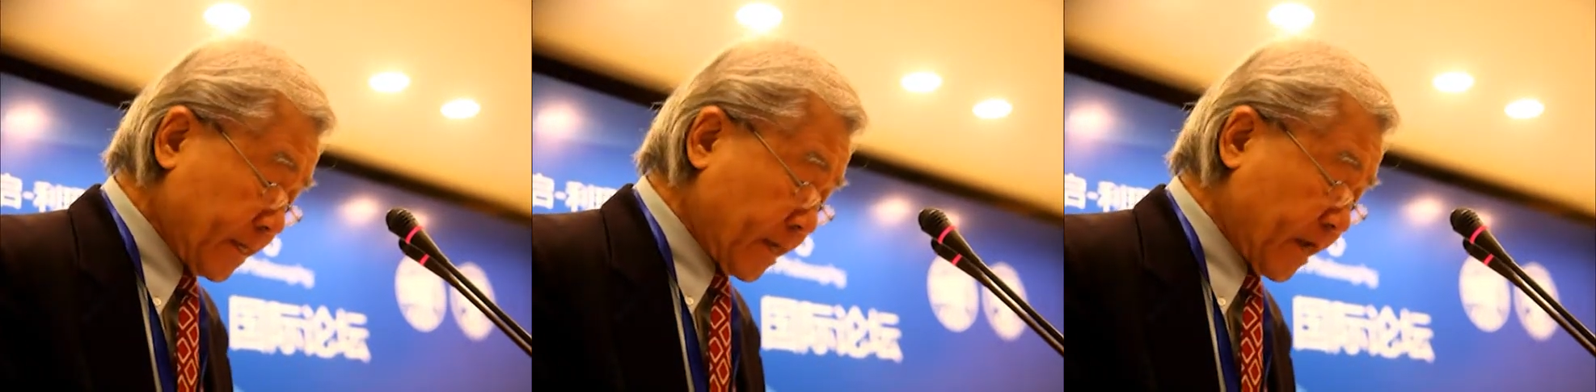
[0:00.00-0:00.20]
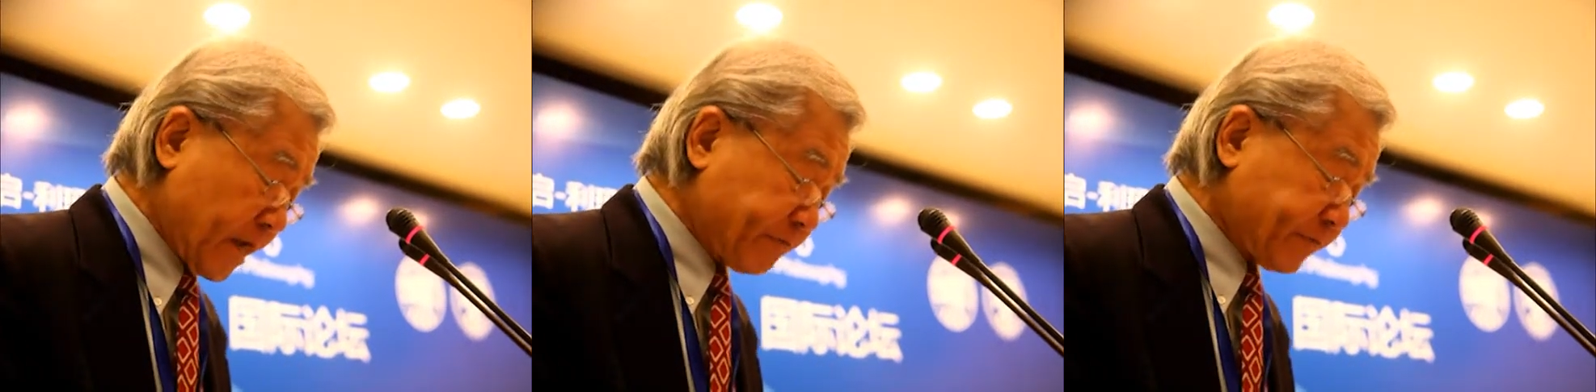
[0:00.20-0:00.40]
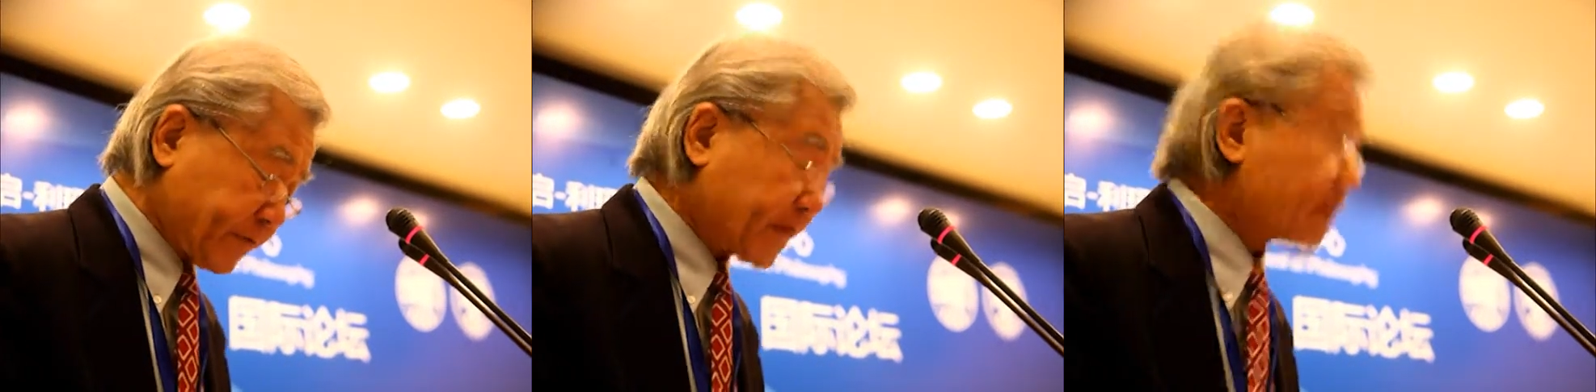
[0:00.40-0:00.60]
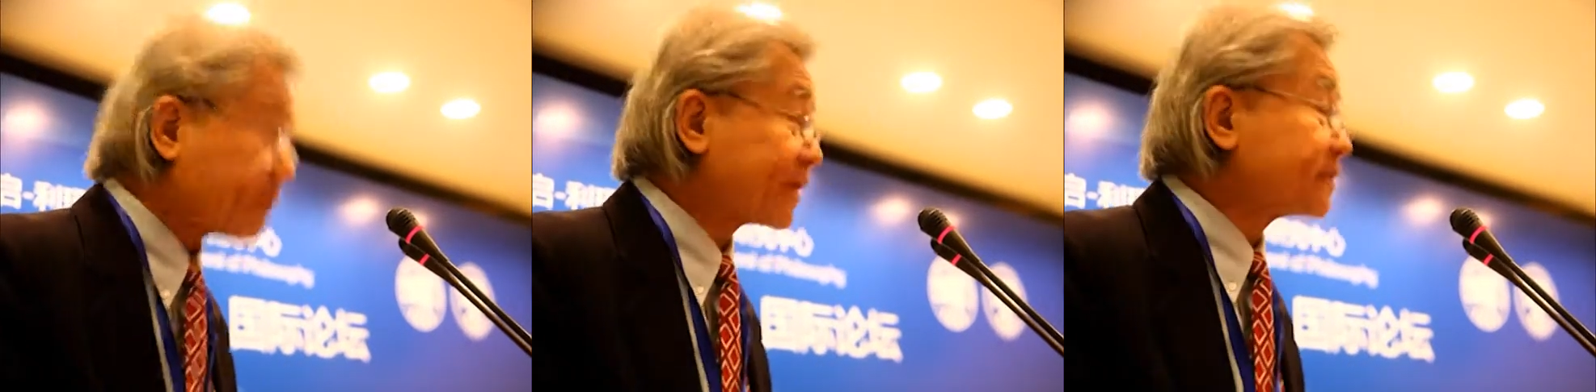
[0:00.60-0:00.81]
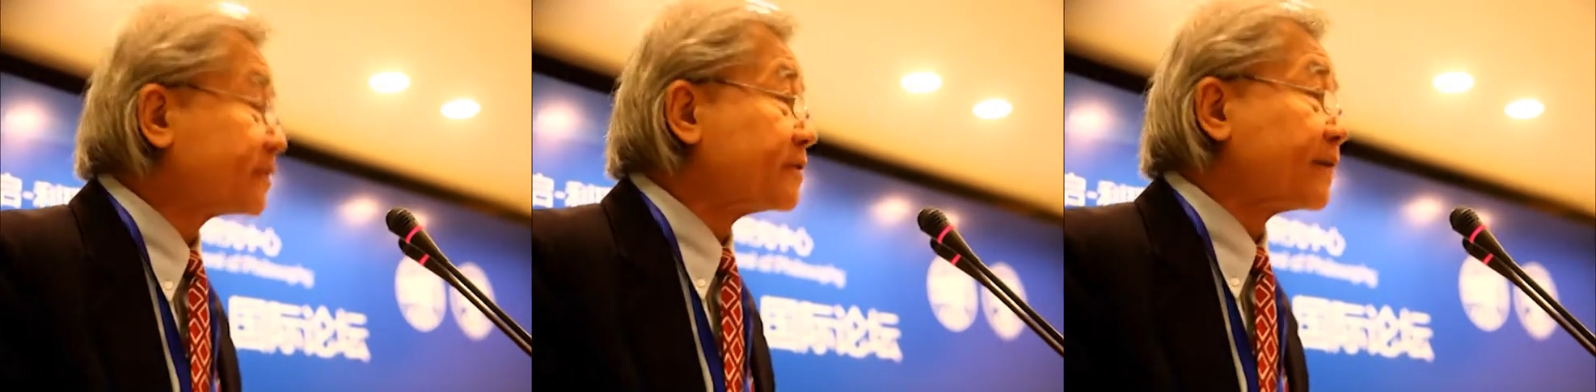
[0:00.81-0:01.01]
have
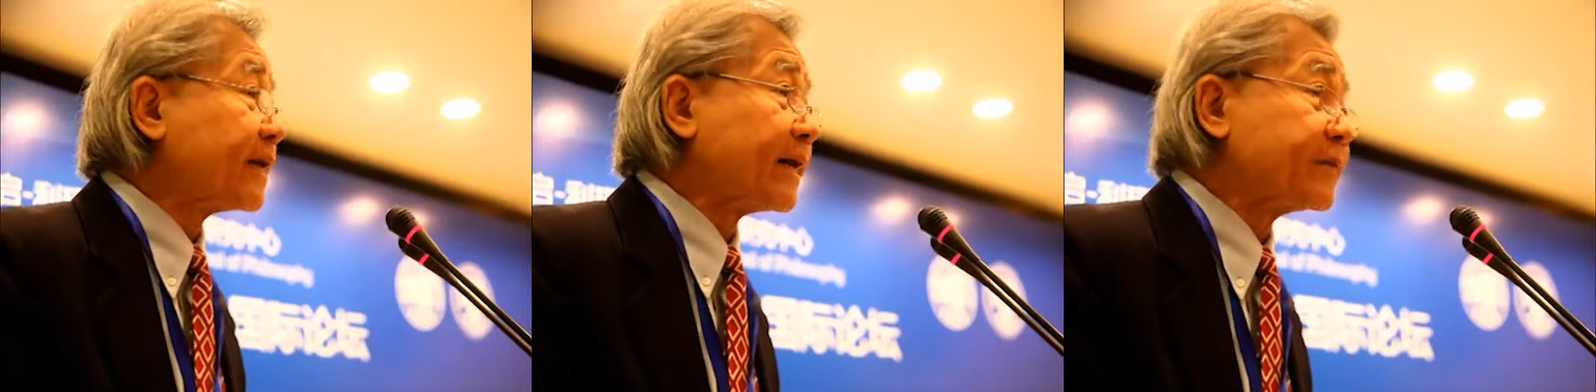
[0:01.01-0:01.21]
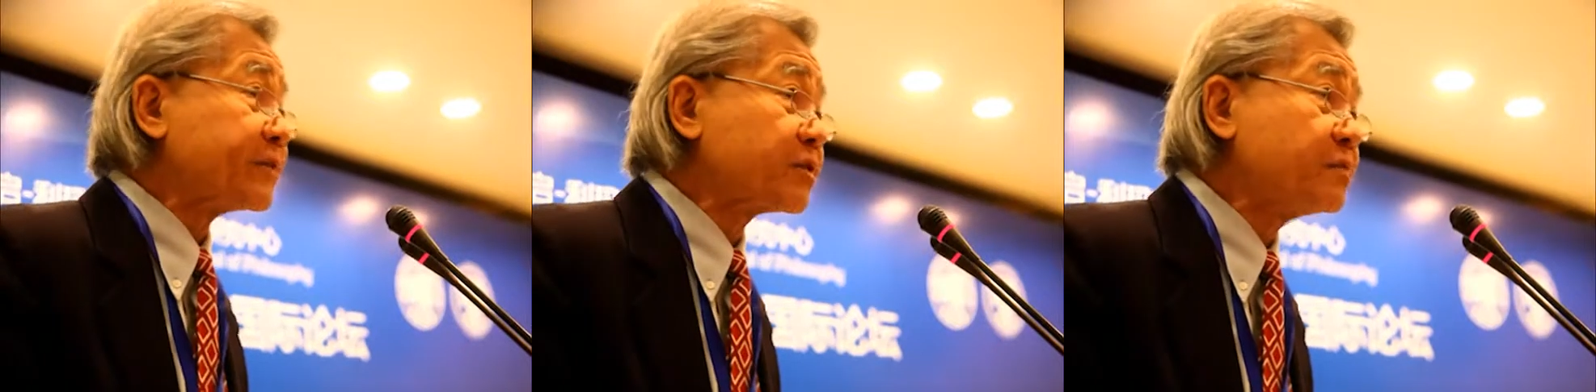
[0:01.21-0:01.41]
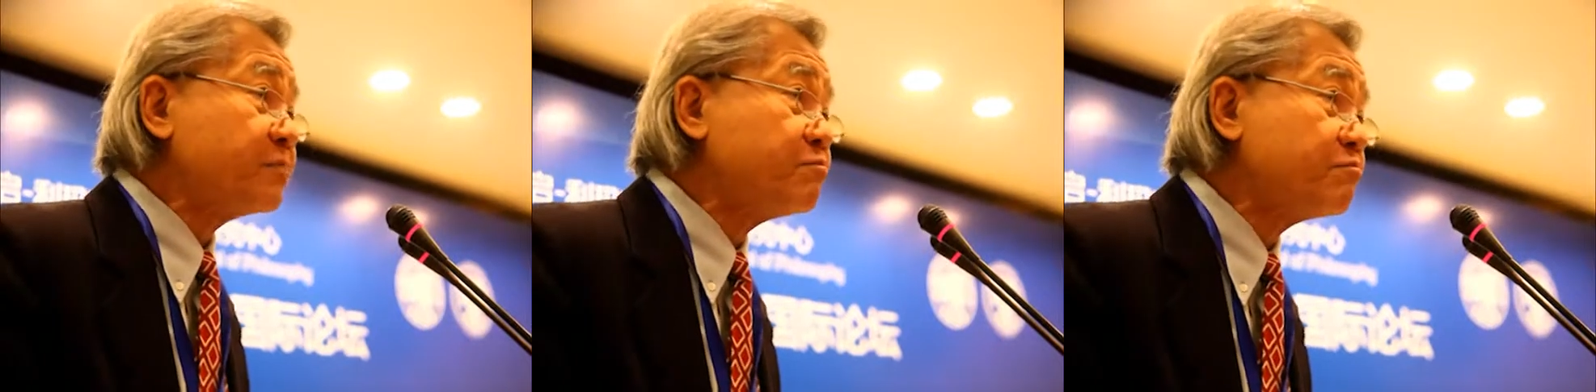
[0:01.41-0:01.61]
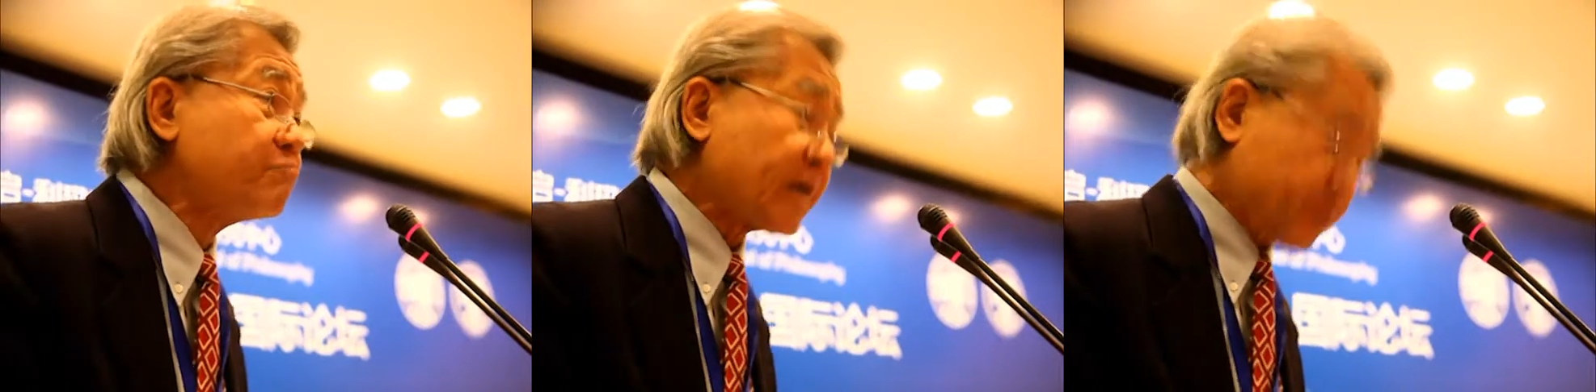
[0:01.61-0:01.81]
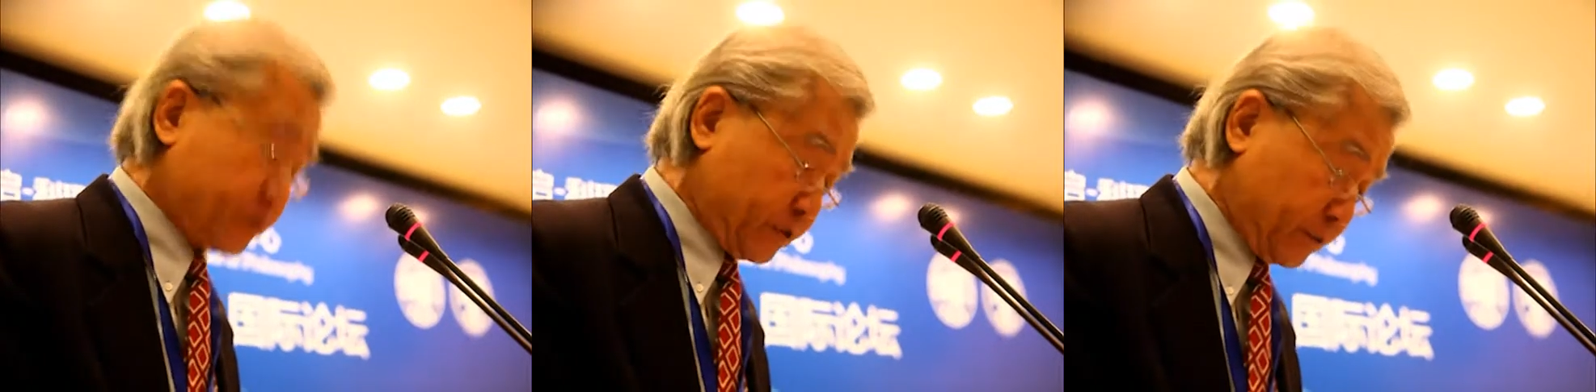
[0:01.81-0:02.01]
characterized
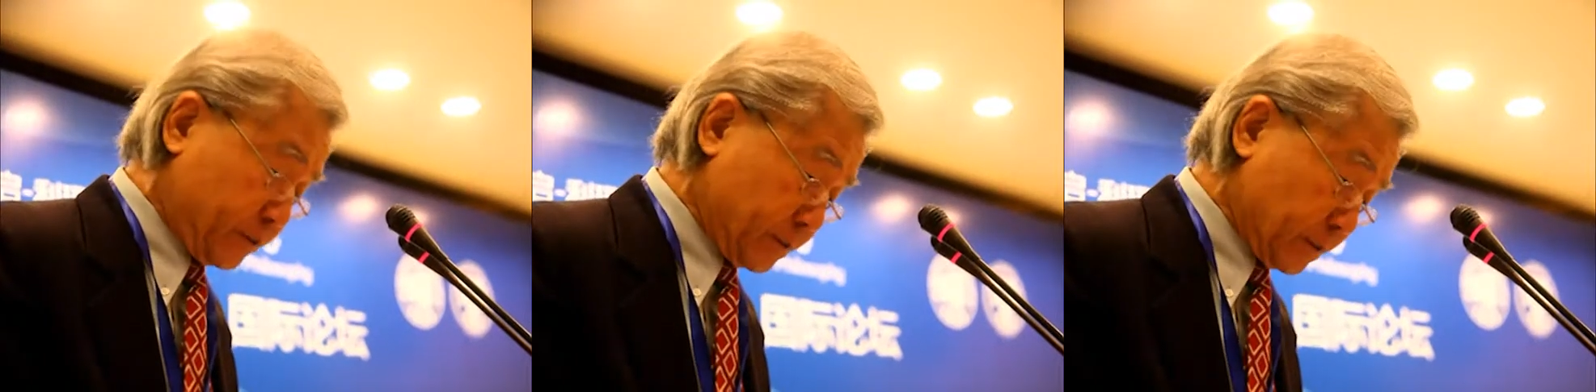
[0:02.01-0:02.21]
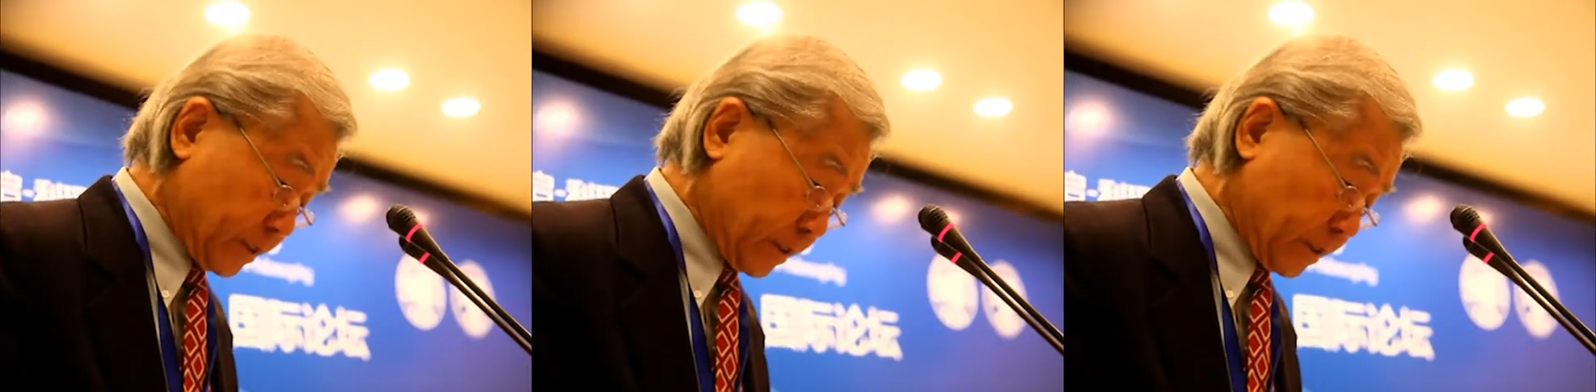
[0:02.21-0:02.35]
much